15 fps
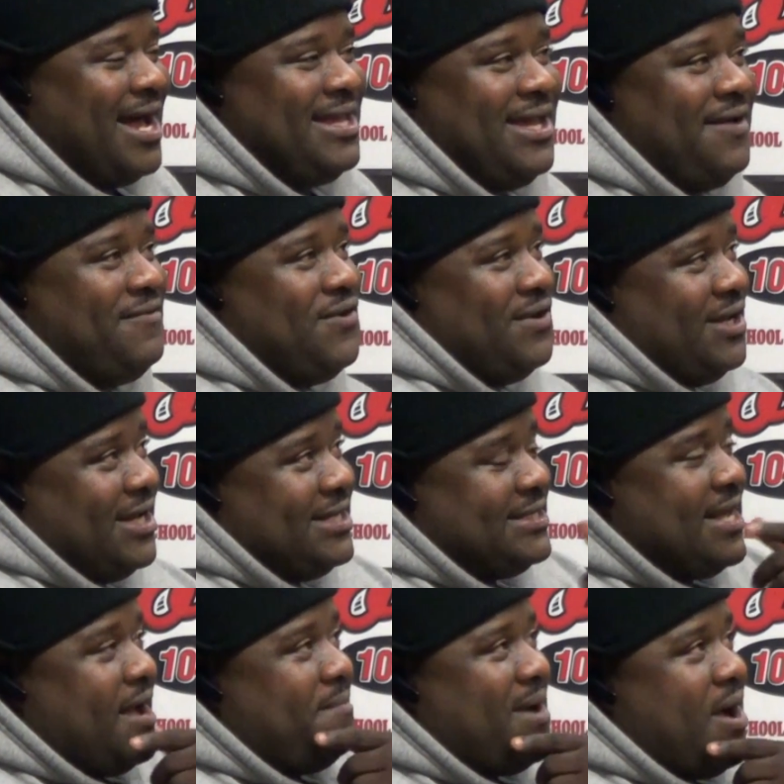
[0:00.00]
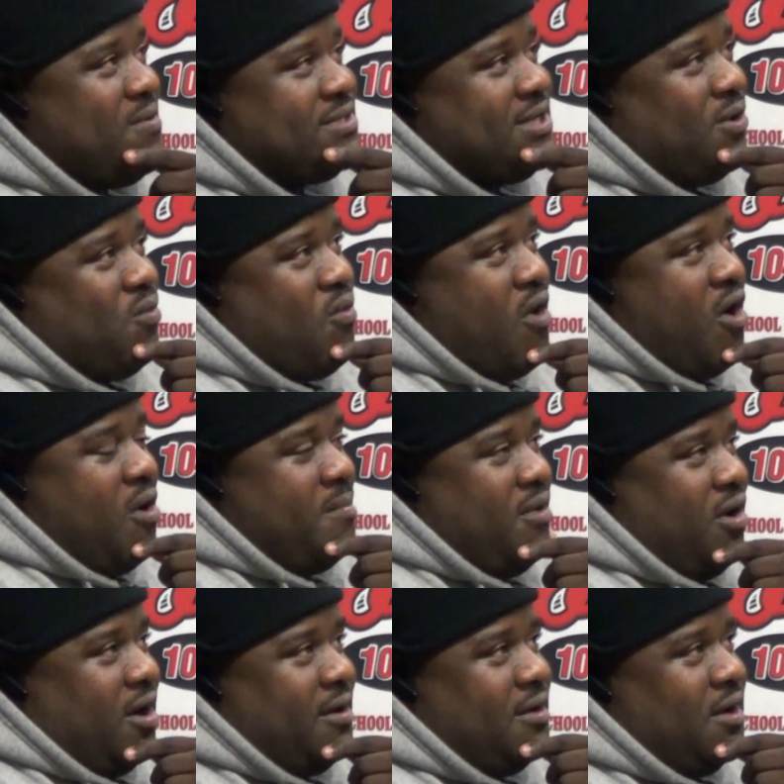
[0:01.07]
I give you an example. I was at
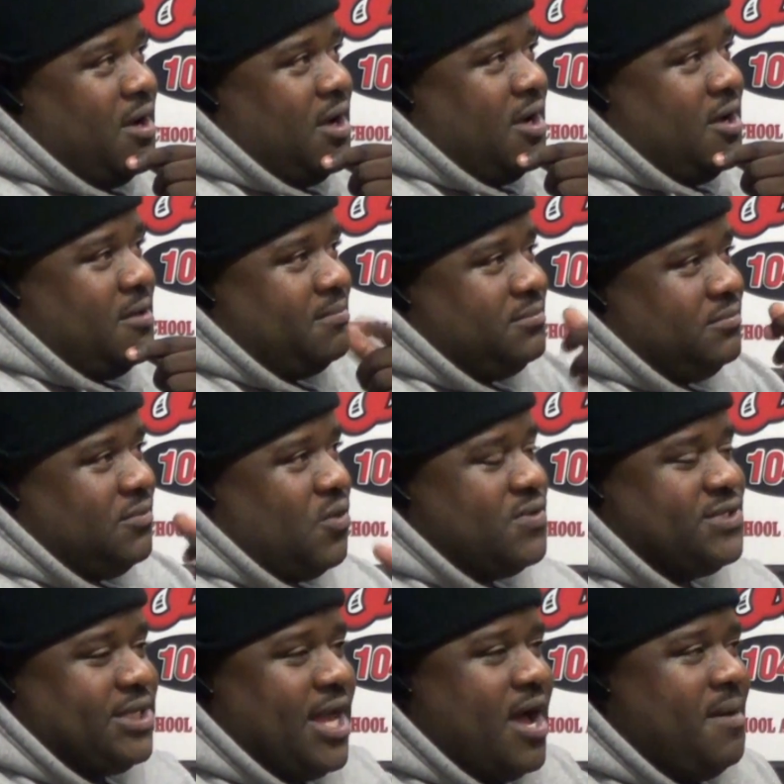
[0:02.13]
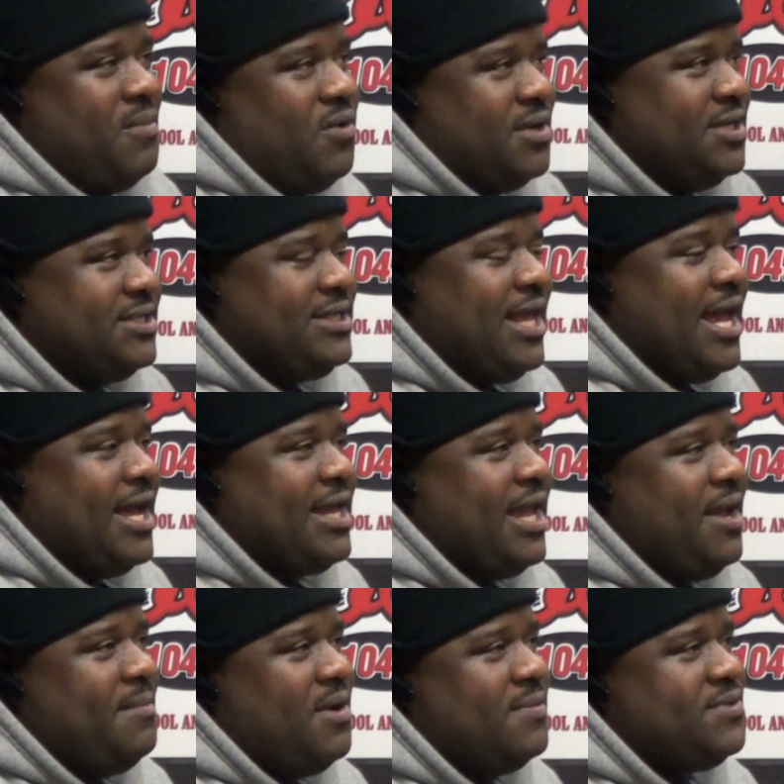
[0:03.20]
Walmart on Scalbo, and this cat
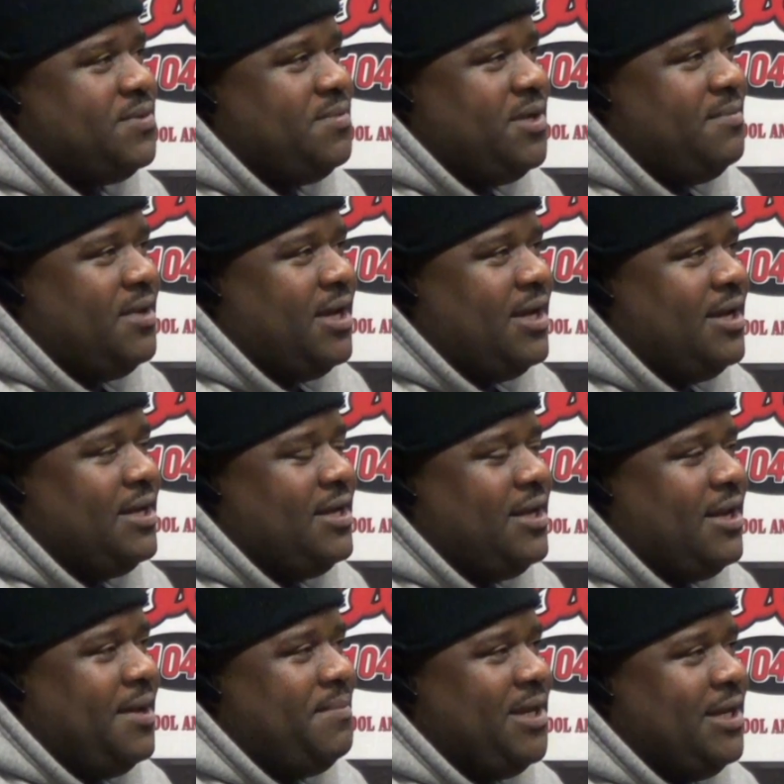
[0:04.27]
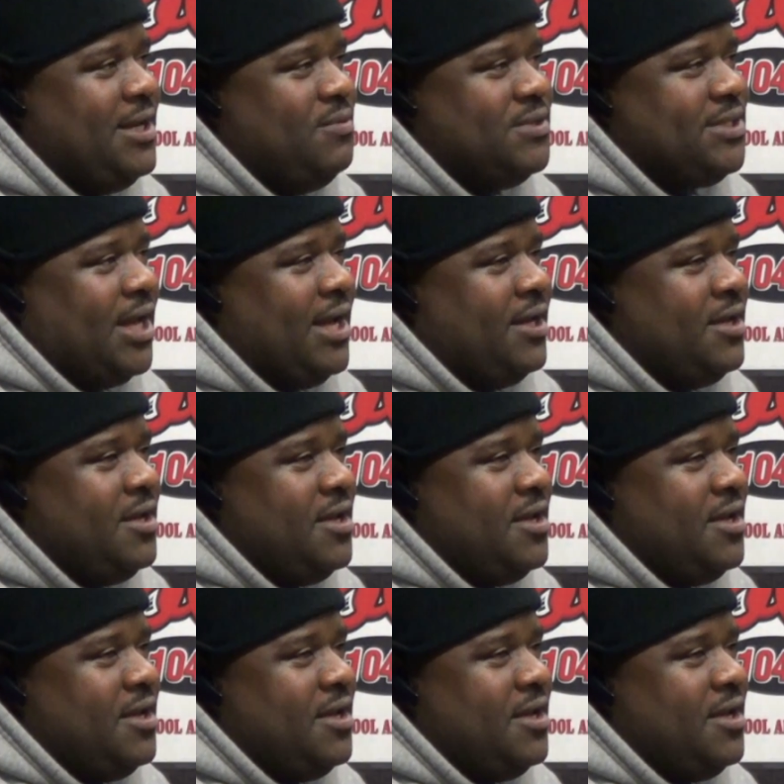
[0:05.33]
came up to me, man, and I mean, he was like,